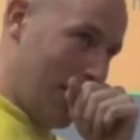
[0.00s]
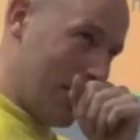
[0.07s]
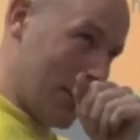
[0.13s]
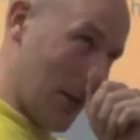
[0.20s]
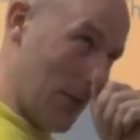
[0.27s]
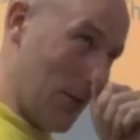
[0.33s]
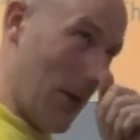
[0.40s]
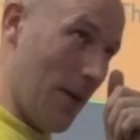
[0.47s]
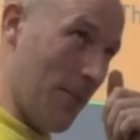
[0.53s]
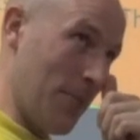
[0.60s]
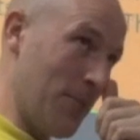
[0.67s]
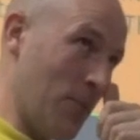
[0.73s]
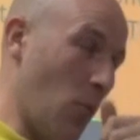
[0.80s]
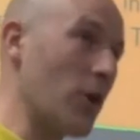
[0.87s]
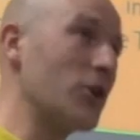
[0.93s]
So
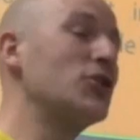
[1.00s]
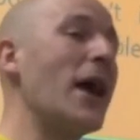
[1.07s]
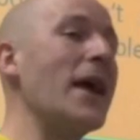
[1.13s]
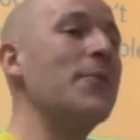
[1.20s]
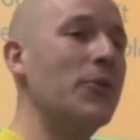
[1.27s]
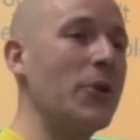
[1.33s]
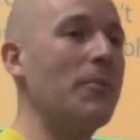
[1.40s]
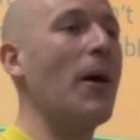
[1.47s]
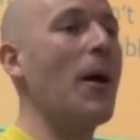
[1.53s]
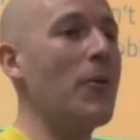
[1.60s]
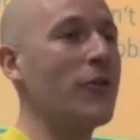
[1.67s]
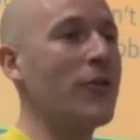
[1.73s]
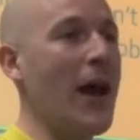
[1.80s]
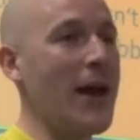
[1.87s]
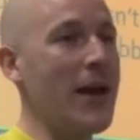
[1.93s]
what shape would a
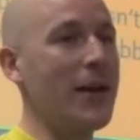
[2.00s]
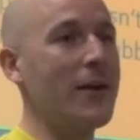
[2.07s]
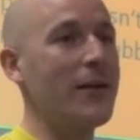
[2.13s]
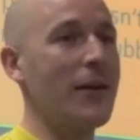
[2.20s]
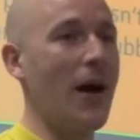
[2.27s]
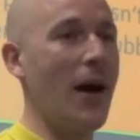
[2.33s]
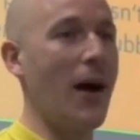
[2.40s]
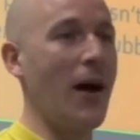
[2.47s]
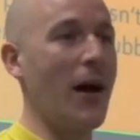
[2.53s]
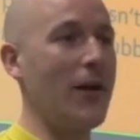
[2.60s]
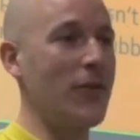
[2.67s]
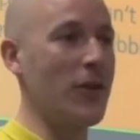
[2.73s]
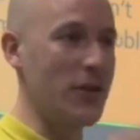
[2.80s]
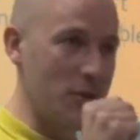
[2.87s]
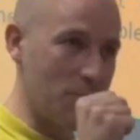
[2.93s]
bubble take
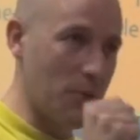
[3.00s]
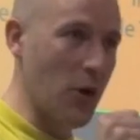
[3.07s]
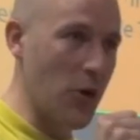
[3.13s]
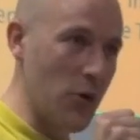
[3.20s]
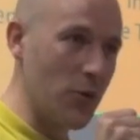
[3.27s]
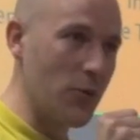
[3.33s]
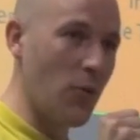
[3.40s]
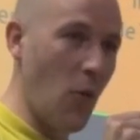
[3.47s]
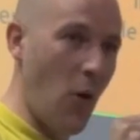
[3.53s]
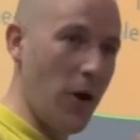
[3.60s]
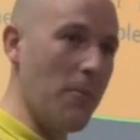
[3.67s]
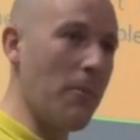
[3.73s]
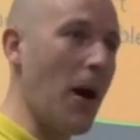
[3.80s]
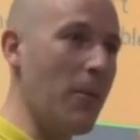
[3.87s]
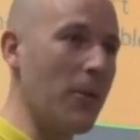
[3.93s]
if you just blew
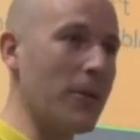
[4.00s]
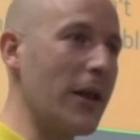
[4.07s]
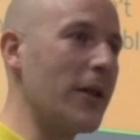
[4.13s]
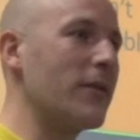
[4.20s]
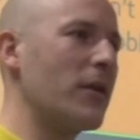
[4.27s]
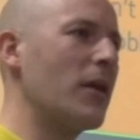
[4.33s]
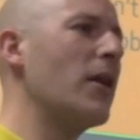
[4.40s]
one bubble into,